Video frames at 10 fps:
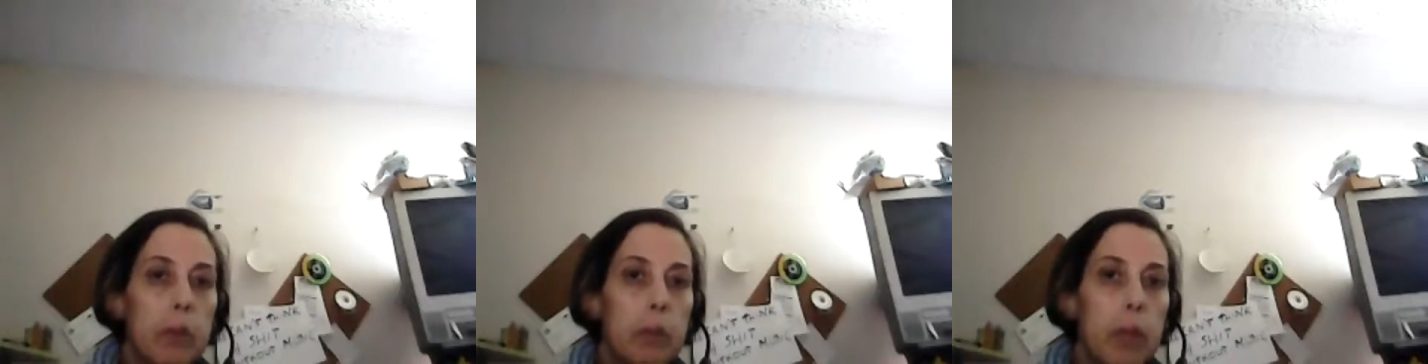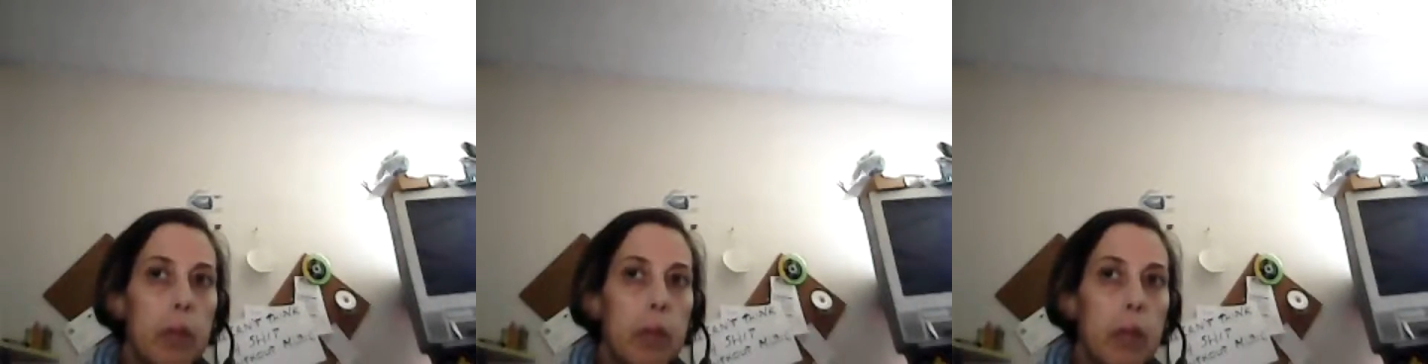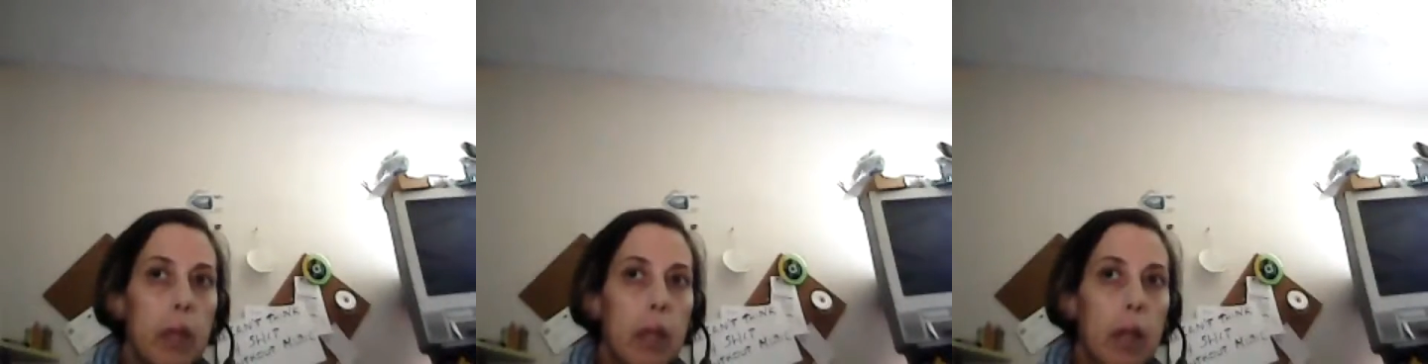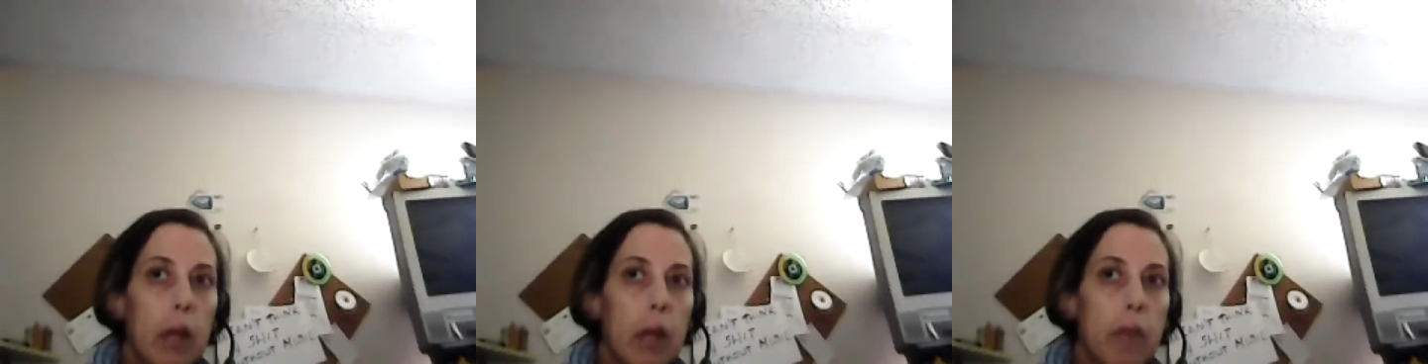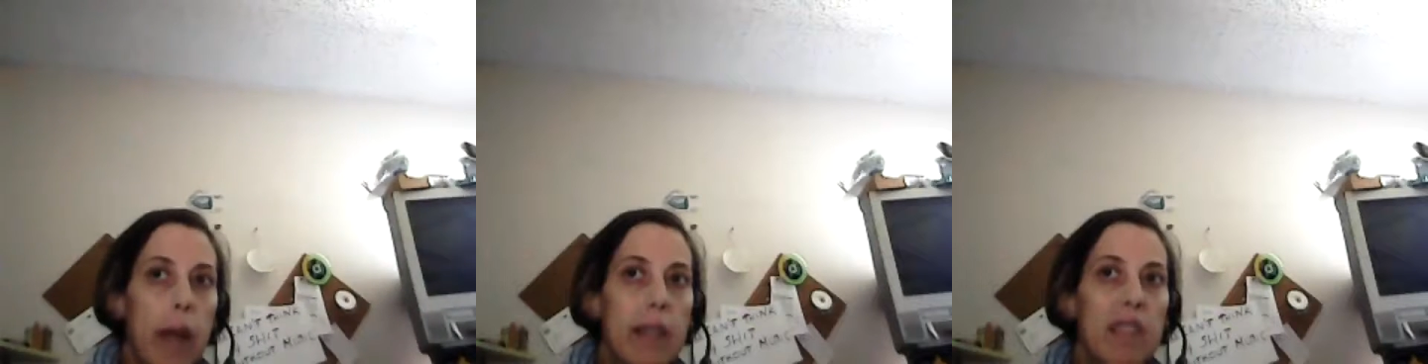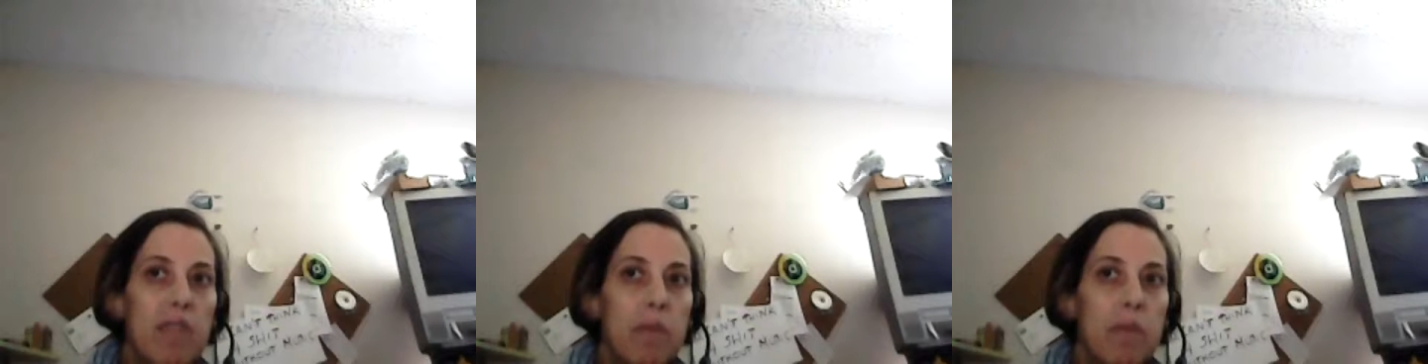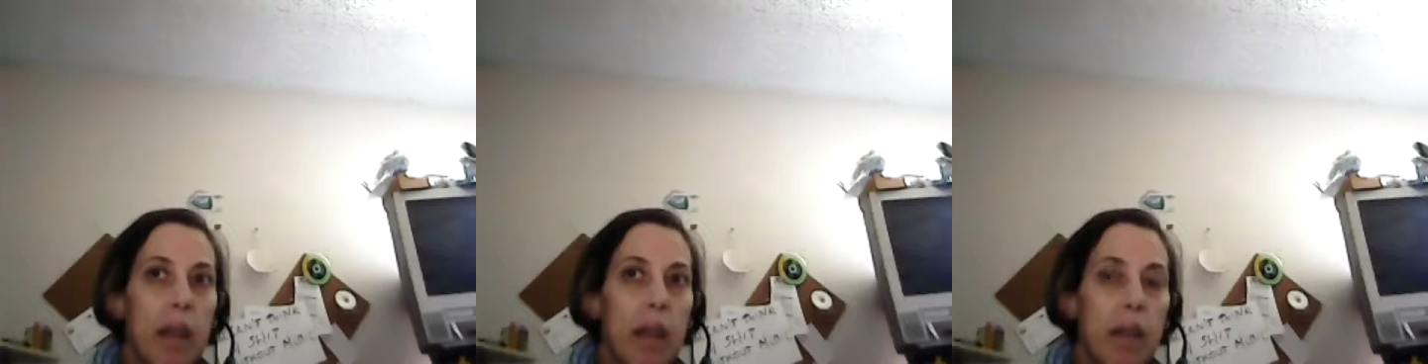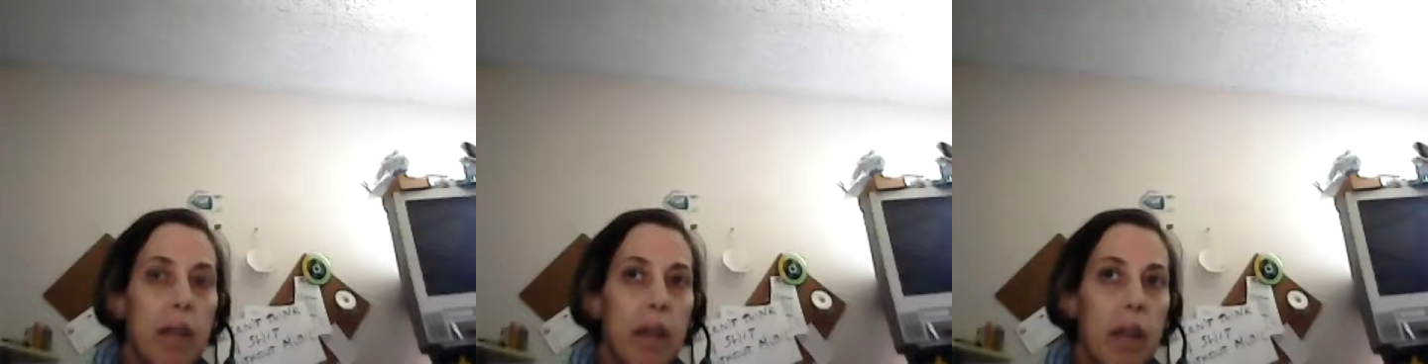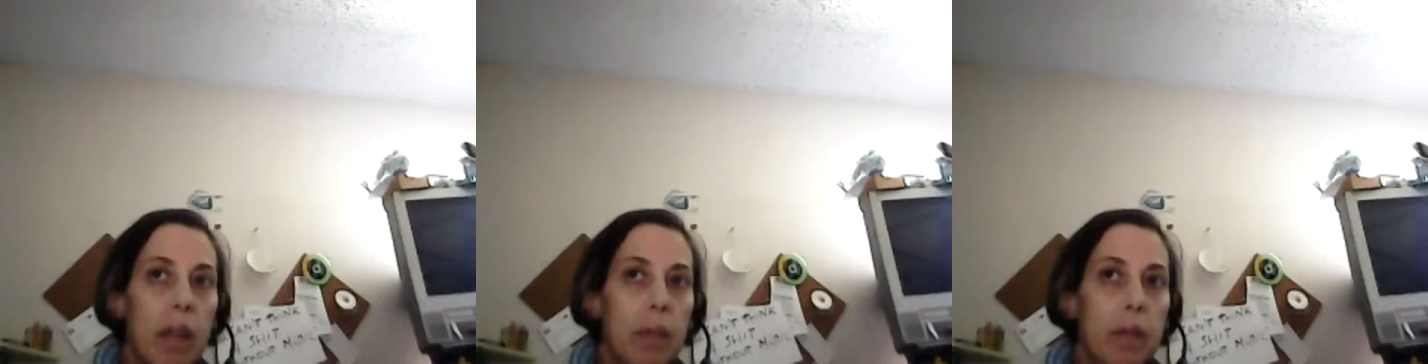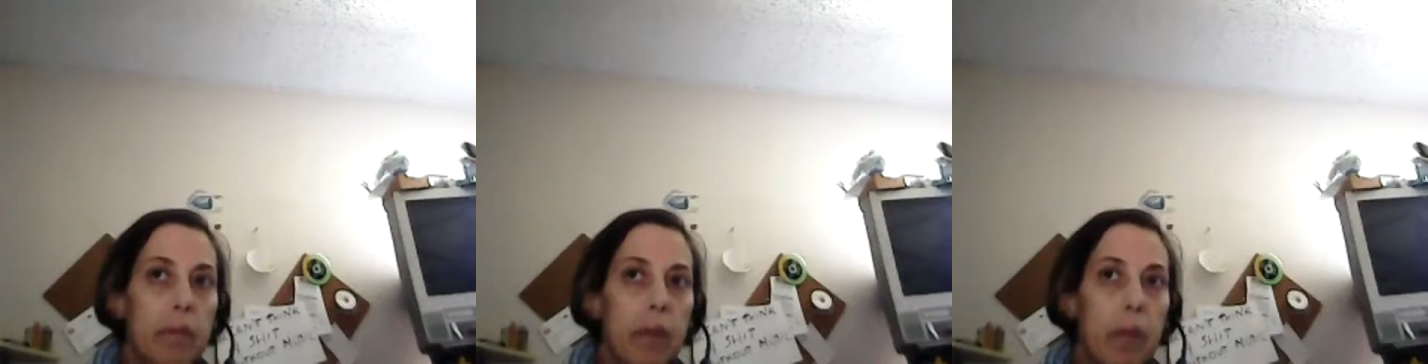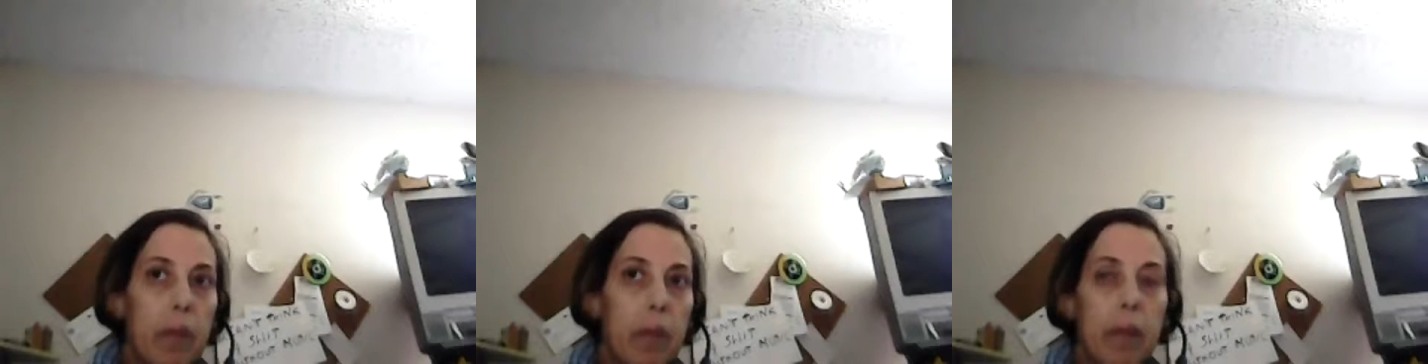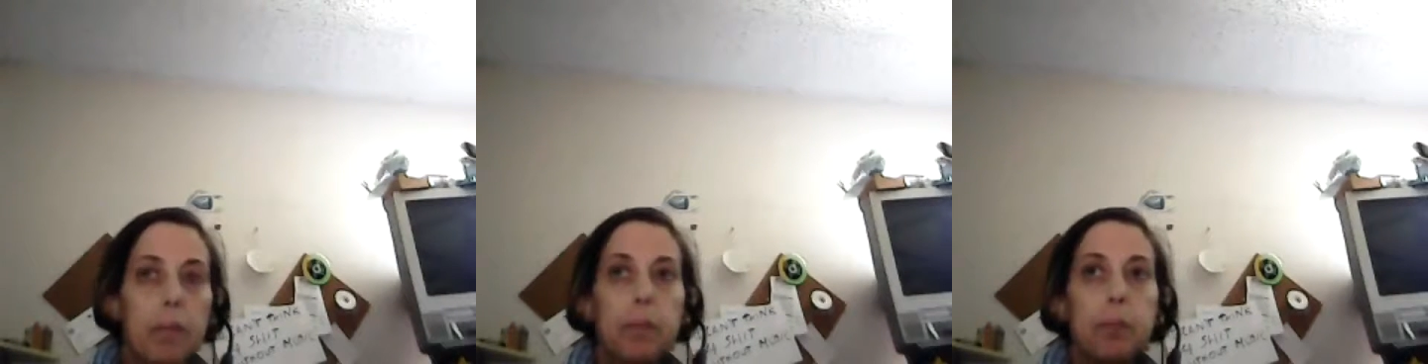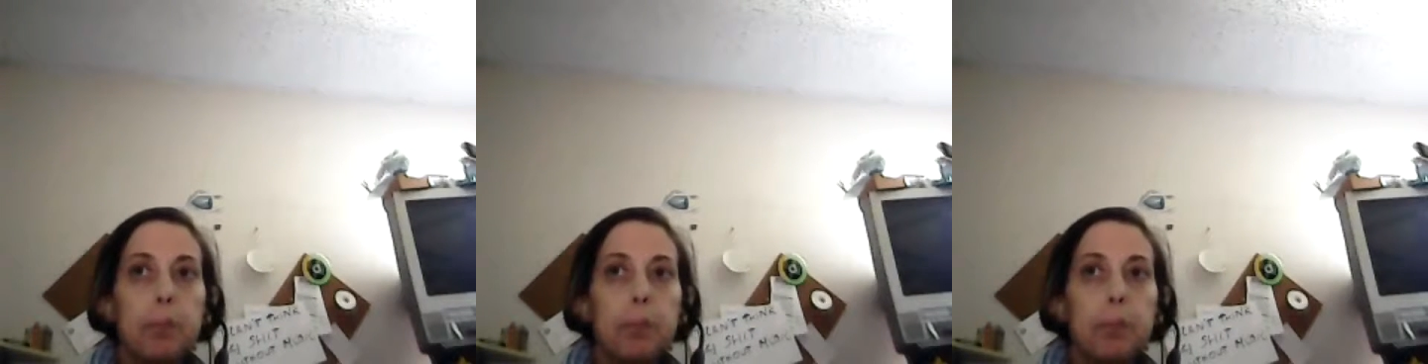just really, really aggressive behavior coming from him.